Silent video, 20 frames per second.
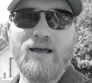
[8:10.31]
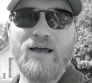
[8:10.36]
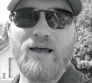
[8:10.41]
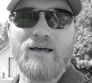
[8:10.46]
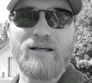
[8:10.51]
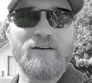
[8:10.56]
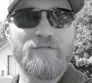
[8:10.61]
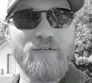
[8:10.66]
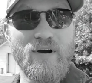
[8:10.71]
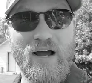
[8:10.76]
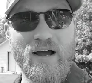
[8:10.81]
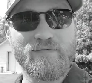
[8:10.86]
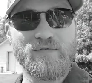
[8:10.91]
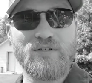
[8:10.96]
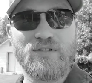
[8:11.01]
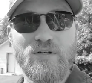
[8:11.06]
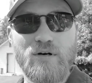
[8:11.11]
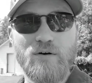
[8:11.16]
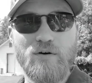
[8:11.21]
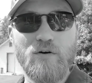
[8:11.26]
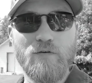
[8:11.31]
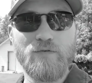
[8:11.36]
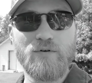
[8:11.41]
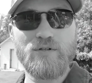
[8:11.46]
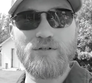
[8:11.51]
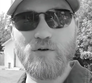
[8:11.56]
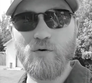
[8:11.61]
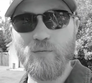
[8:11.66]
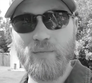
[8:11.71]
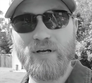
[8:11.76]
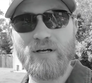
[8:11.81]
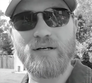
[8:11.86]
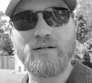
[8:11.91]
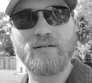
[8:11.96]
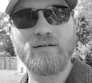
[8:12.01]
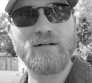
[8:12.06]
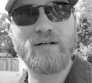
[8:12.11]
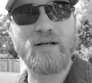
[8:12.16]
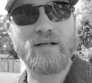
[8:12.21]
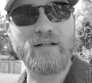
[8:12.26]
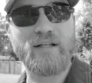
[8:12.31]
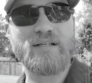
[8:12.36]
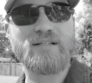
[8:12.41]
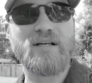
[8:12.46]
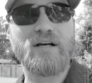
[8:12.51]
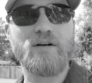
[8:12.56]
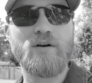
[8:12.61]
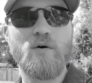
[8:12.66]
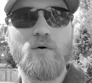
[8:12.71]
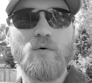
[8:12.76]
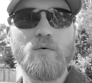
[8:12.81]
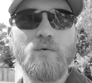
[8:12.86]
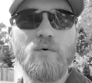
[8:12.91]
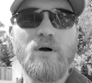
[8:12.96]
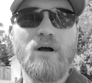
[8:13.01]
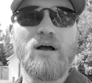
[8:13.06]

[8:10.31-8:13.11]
And if I have to start over, so be it. At least I know